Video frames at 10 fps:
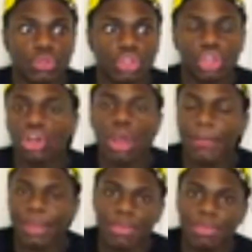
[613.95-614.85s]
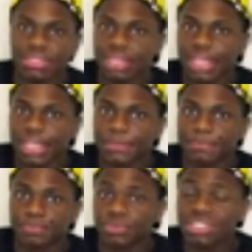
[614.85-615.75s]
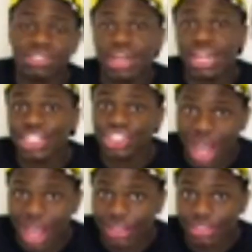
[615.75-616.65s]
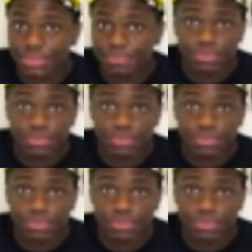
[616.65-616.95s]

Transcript: you're not babysitting. This is not a child.